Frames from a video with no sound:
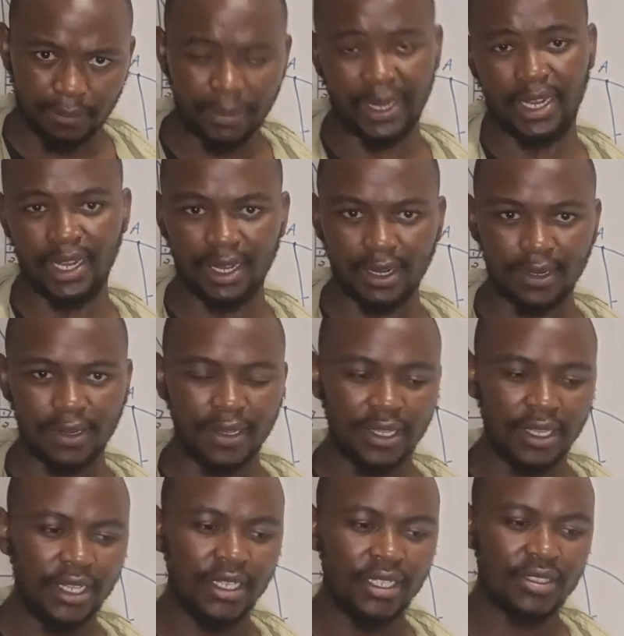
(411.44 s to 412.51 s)
parallel.
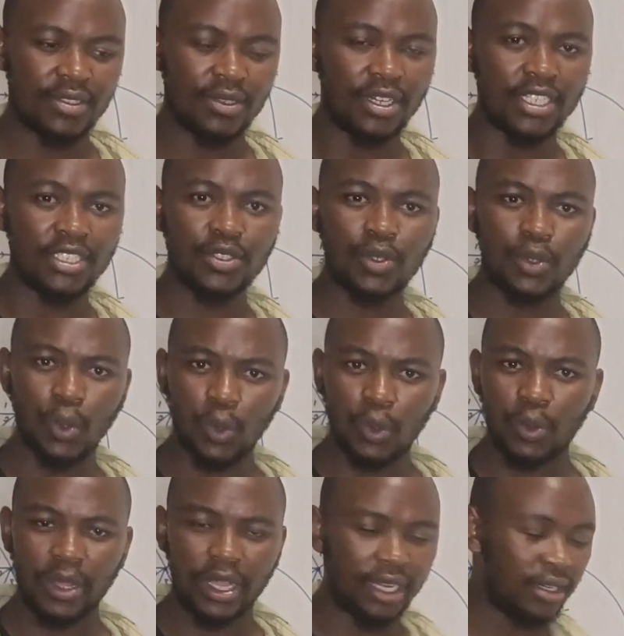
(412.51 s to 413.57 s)
So let's
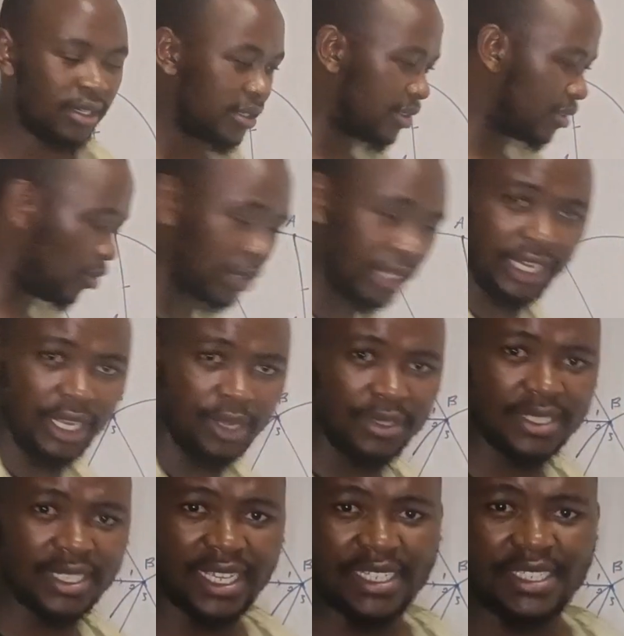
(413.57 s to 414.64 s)
go and look at our
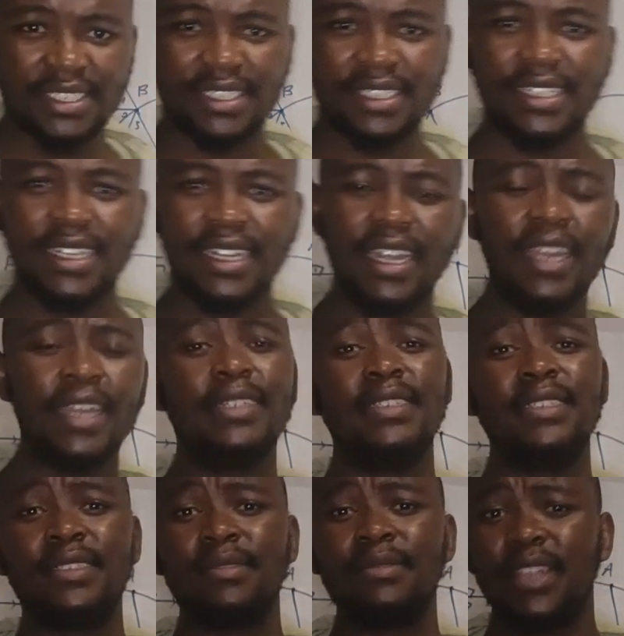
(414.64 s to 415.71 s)
sketch
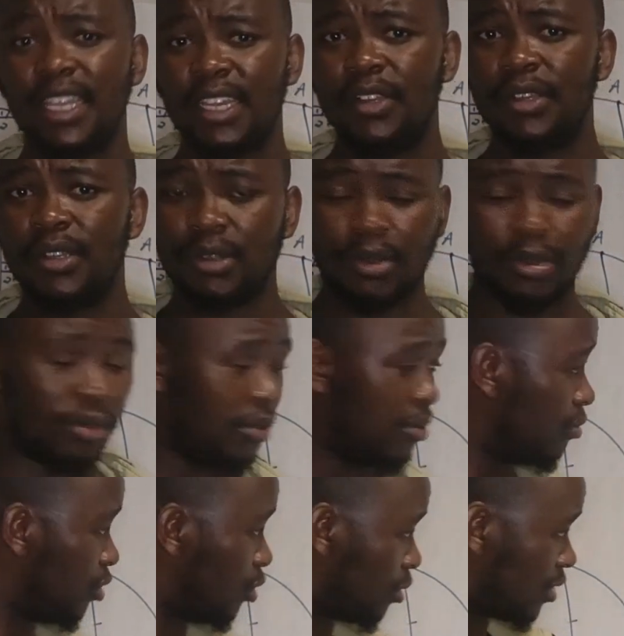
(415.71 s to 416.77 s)
and think or
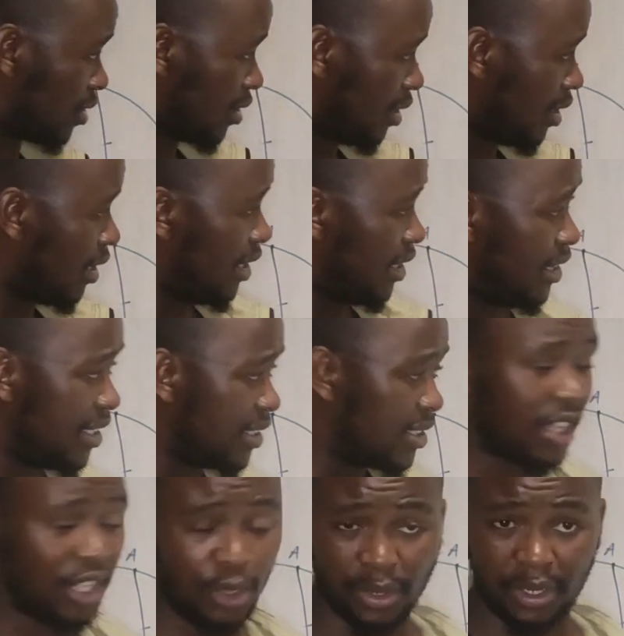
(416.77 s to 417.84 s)
use these
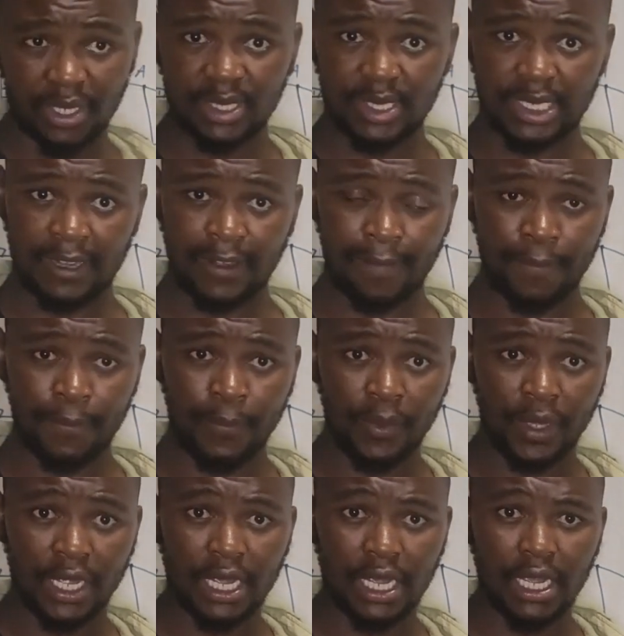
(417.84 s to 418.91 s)
theories
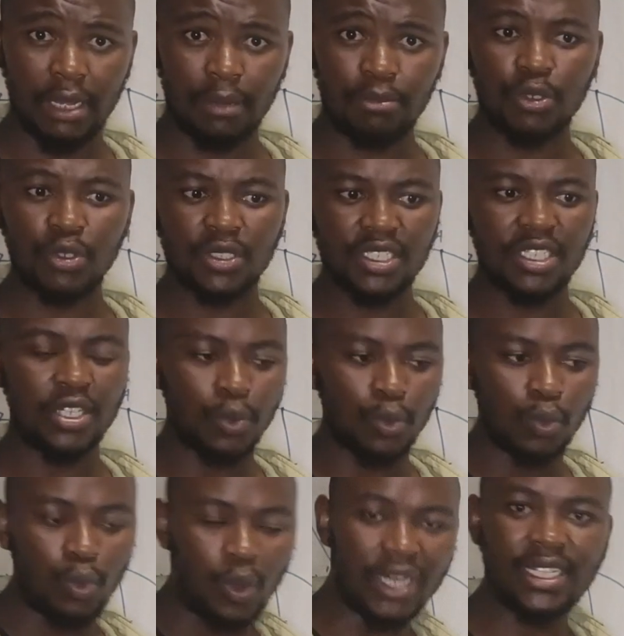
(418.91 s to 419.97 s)
to see
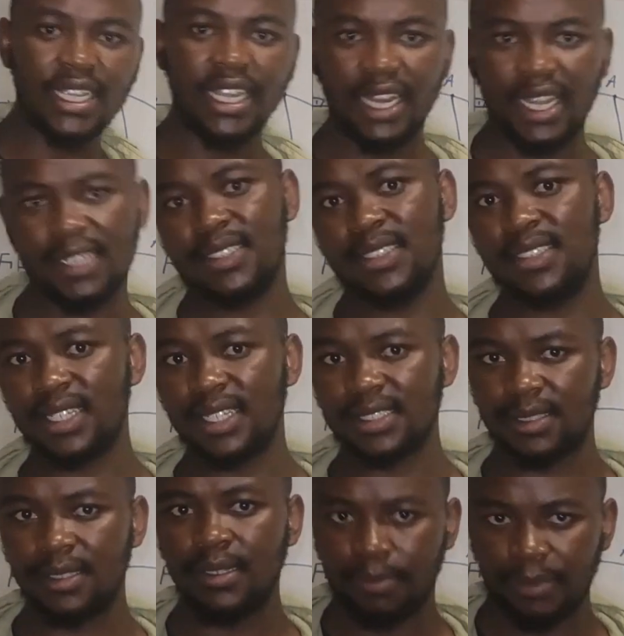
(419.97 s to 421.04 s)
what can assist
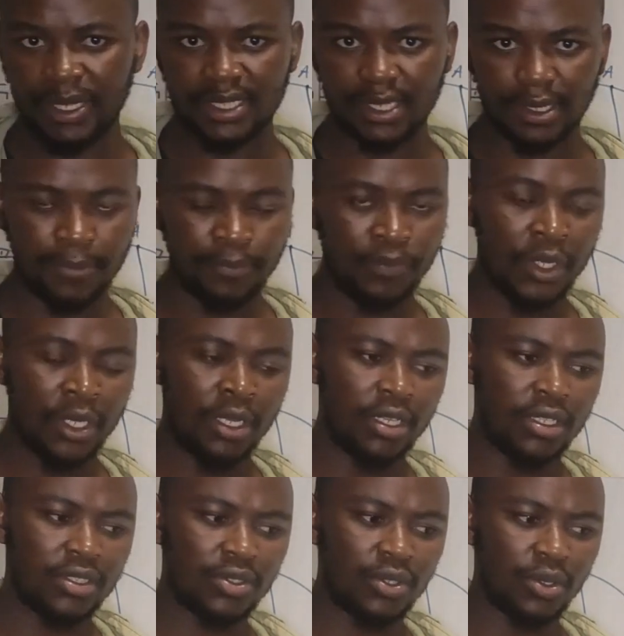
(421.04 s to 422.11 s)
us better.
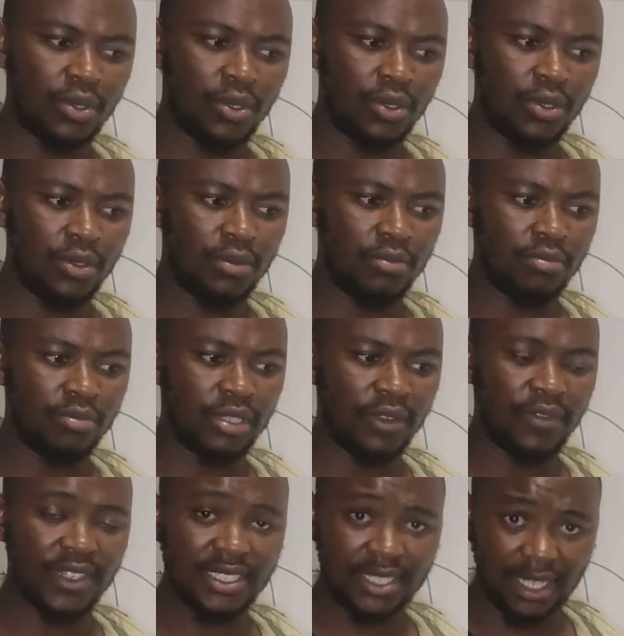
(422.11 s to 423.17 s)
So the
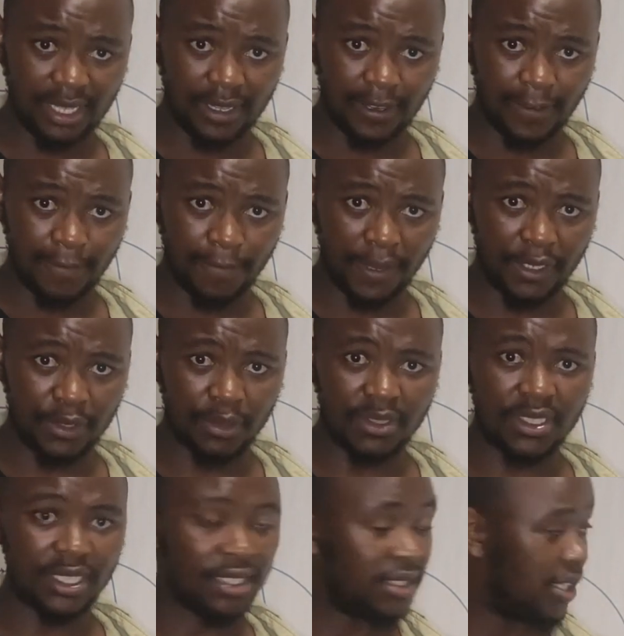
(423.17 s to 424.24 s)
first thing I should
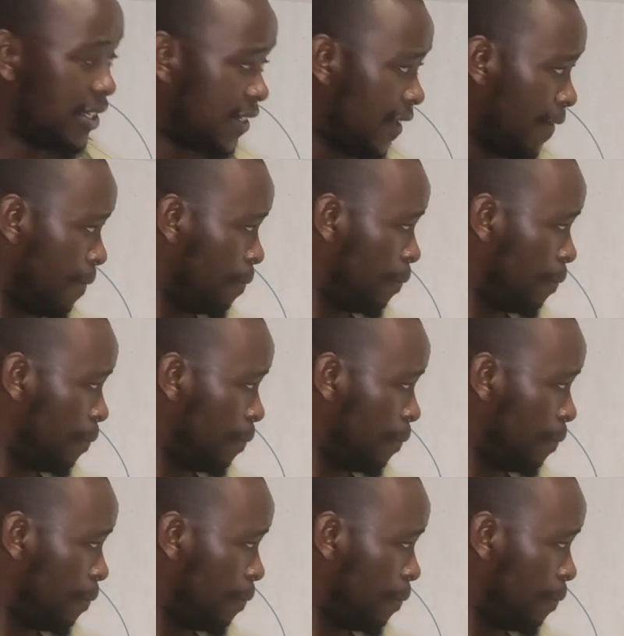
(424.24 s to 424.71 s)
say is that